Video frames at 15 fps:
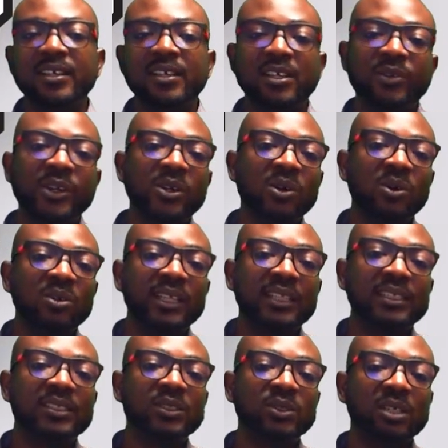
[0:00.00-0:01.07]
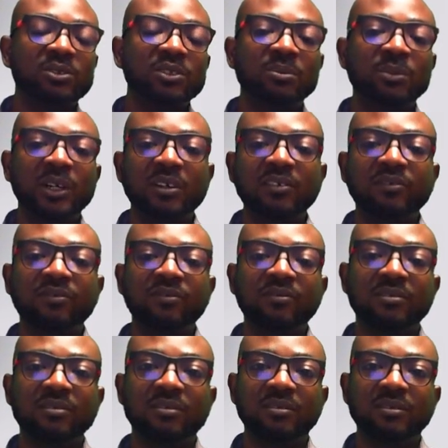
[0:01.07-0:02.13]
Recall that the total number of
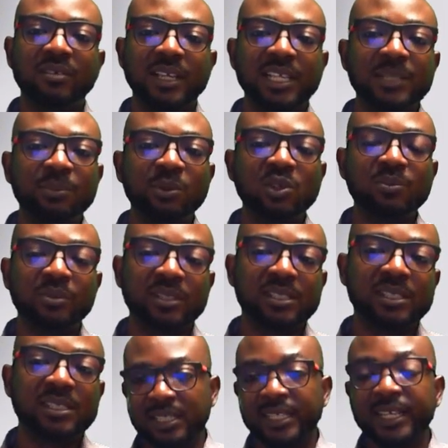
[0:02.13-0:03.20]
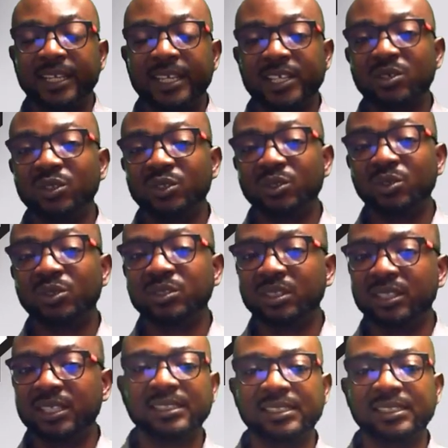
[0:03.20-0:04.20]
exposed persons in a case control study